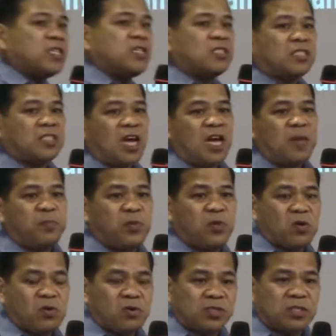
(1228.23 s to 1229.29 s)
the
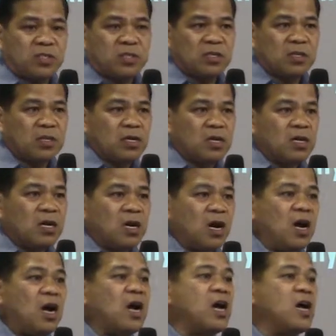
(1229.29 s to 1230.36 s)
disciples
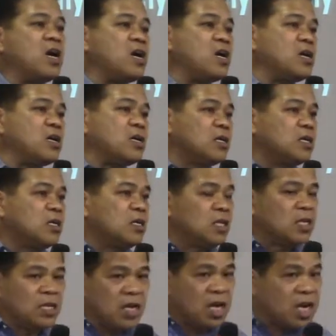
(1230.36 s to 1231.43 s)
are
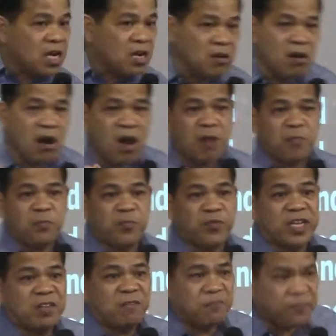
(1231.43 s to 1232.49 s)
engulfed
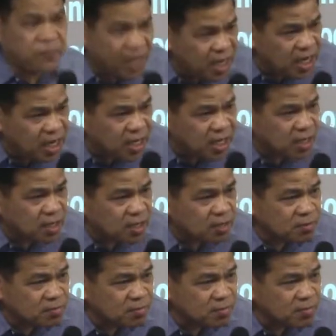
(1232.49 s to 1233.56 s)
with fear,
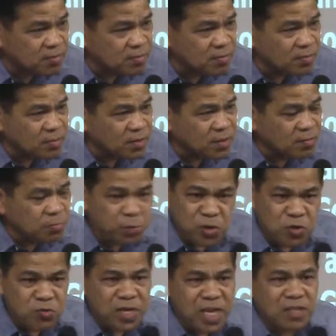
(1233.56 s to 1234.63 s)

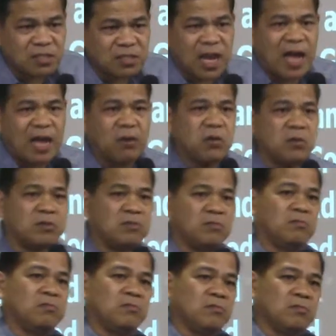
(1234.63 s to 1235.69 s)
puno ng takot.
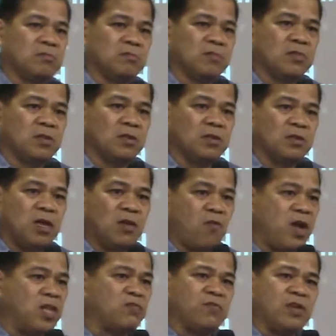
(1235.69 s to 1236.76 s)
And
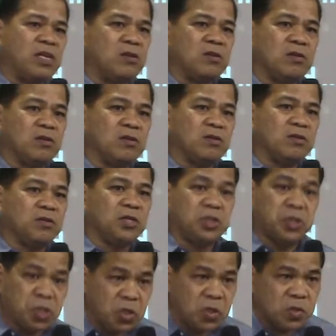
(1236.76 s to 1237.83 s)
what will
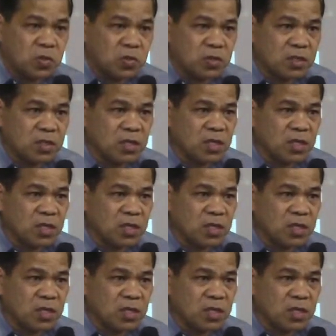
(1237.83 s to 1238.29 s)
you do